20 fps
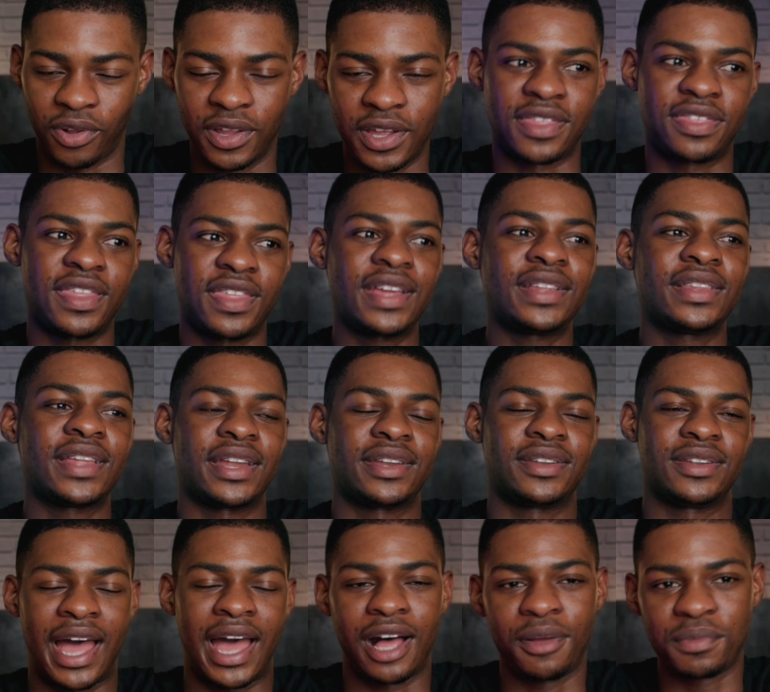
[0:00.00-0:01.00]
the thing
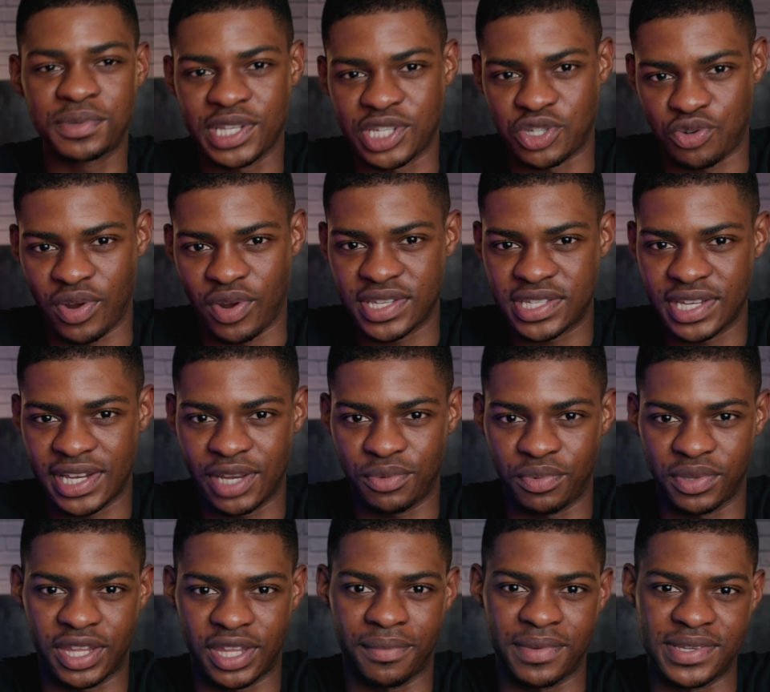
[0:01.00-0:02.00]
that helps us resonate
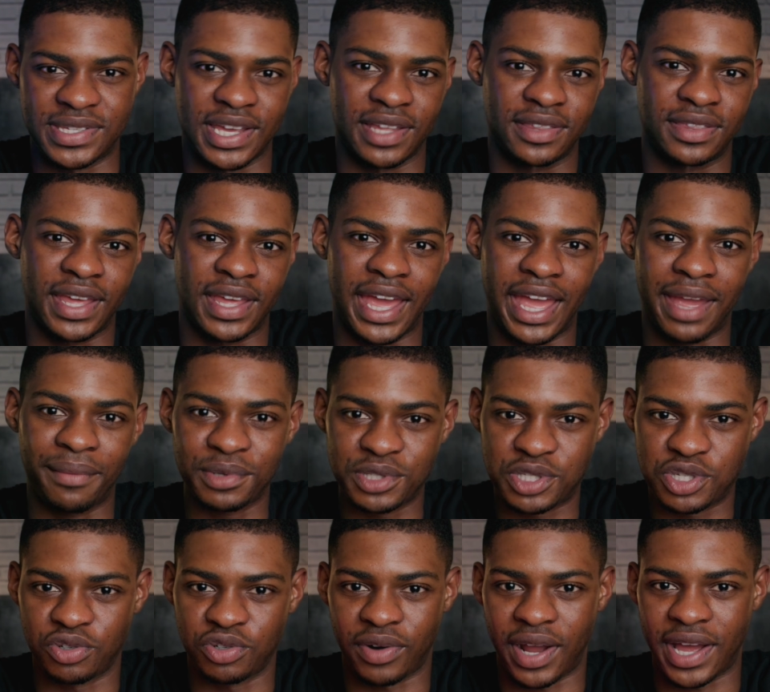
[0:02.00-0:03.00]
with them is that they're able
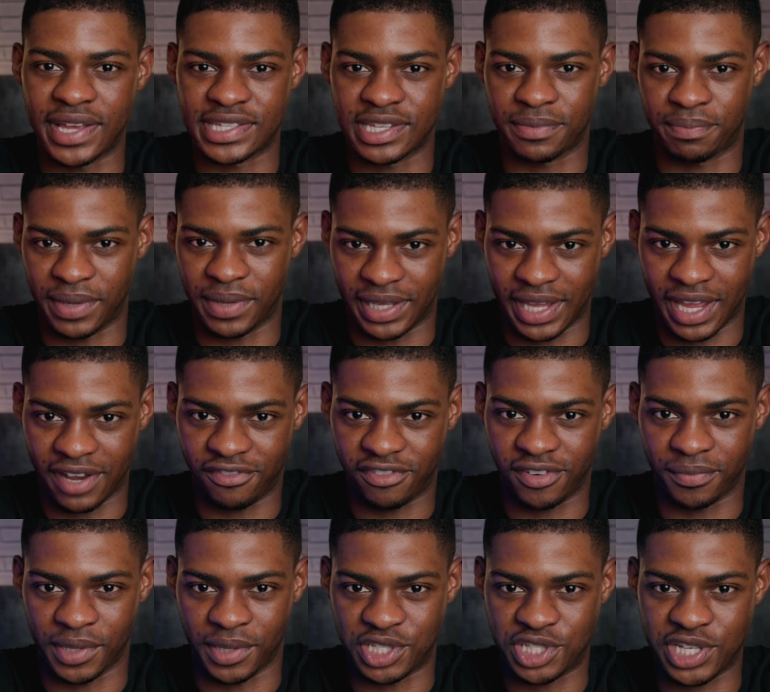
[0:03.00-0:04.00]
to rise up again
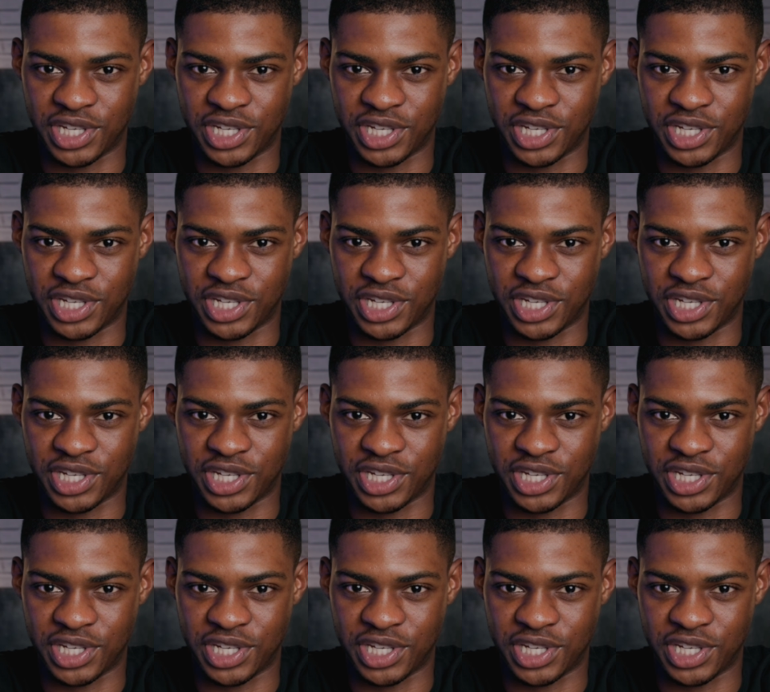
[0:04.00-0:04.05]
from the